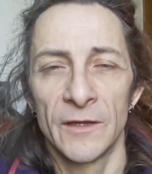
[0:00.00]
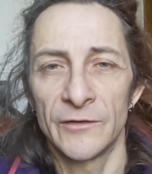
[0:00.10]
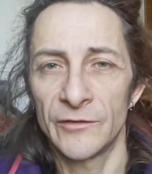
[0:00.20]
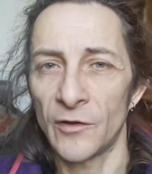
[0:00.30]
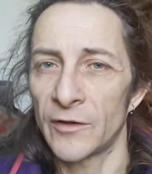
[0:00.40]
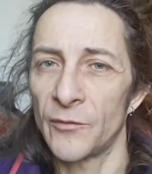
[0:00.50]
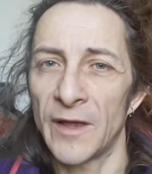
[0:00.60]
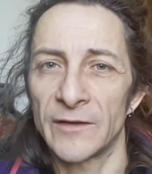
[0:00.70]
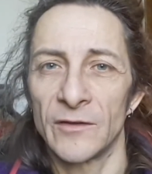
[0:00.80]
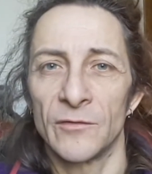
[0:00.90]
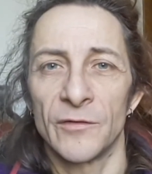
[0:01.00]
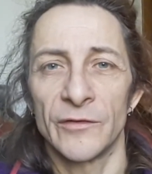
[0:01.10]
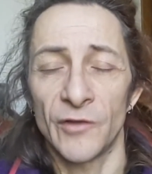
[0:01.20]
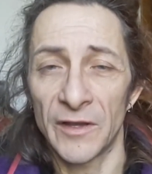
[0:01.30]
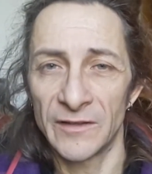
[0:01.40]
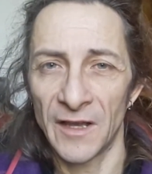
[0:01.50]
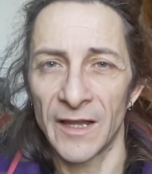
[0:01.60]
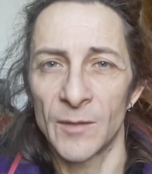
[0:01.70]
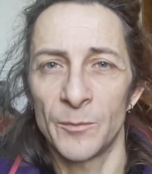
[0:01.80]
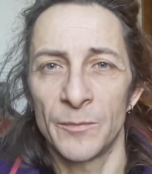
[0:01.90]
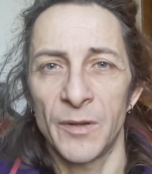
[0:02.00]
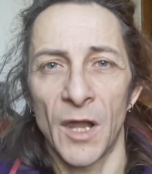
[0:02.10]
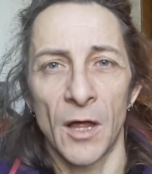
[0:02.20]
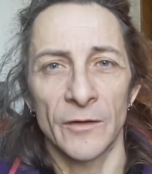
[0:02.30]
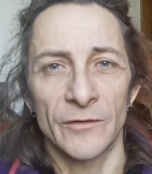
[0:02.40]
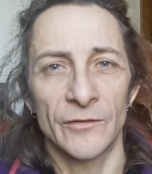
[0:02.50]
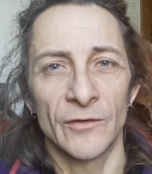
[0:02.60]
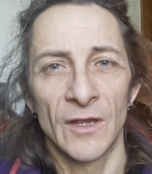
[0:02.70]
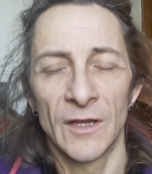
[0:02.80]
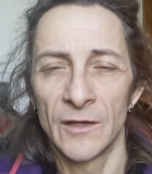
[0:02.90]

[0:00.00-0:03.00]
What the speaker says: psychoactive, psychedelic plants,